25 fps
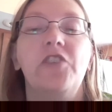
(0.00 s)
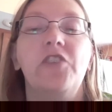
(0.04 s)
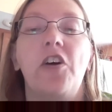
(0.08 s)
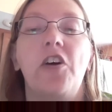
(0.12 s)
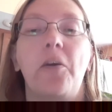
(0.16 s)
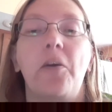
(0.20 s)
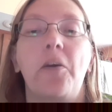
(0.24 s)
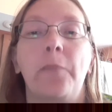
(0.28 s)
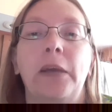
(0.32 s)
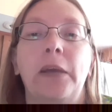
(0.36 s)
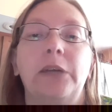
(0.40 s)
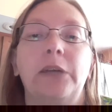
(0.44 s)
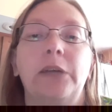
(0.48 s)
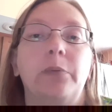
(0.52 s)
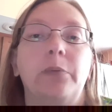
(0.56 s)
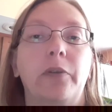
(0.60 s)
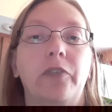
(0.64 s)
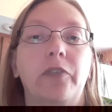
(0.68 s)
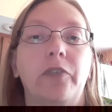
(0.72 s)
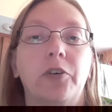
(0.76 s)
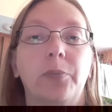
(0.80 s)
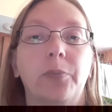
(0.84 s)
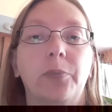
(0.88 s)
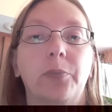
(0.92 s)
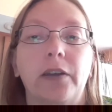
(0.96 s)
makes me feel
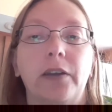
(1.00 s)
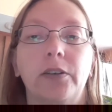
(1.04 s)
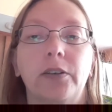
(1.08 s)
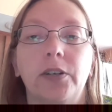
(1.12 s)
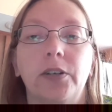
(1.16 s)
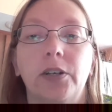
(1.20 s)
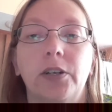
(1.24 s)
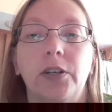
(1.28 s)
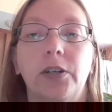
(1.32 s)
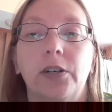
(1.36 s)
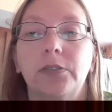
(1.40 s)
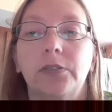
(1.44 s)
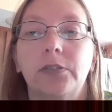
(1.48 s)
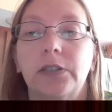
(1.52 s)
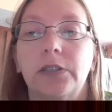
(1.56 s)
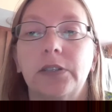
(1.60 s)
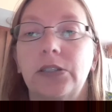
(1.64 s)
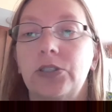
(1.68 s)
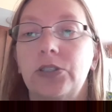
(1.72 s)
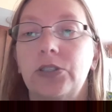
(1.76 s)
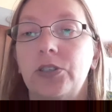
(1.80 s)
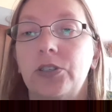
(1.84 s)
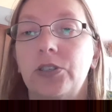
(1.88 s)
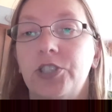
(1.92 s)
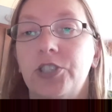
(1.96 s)
better, you know, because
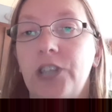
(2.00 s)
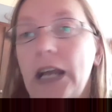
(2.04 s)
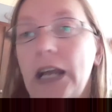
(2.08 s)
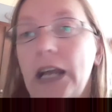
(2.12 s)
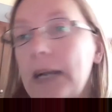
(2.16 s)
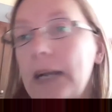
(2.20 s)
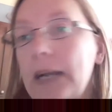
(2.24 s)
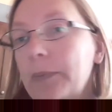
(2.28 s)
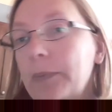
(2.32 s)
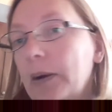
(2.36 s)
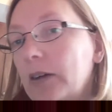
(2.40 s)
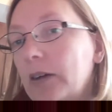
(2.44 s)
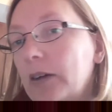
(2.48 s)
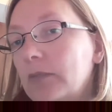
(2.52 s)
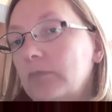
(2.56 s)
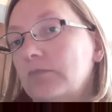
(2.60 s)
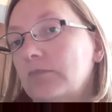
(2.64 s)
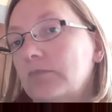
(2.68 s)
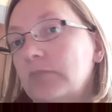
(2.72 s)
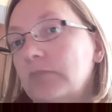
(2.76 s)
you're chatting about